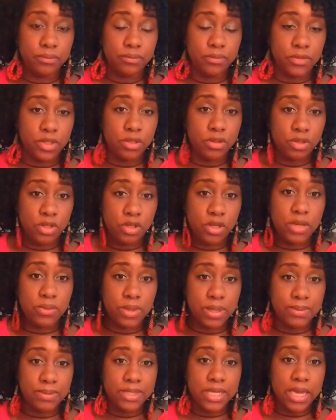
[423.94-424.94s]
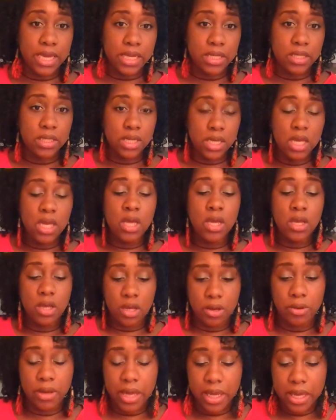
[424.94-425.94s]
Do you get what I'm saying?
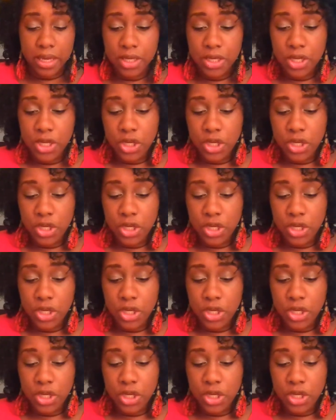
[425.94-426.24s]
Okay.